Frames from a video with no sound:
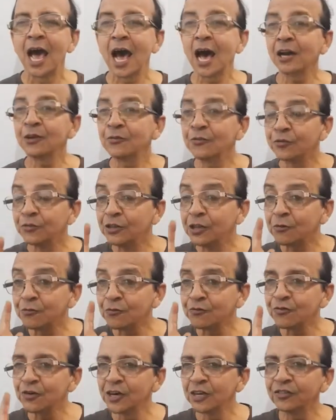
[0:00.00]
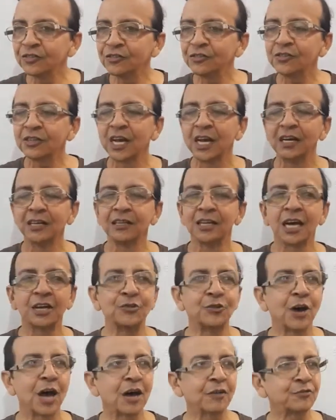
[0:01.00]
And the first thing
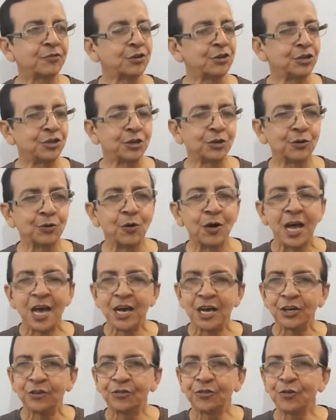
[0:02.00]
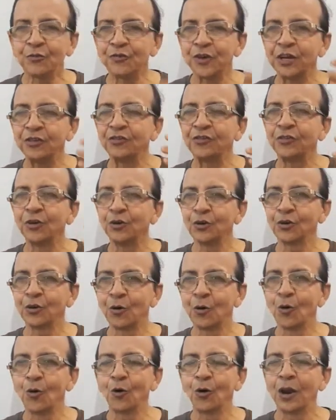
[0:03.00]
that you have to do is to fix your
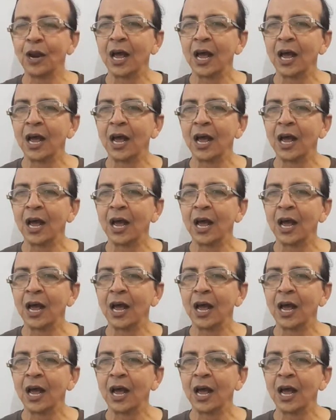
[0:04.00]
goal.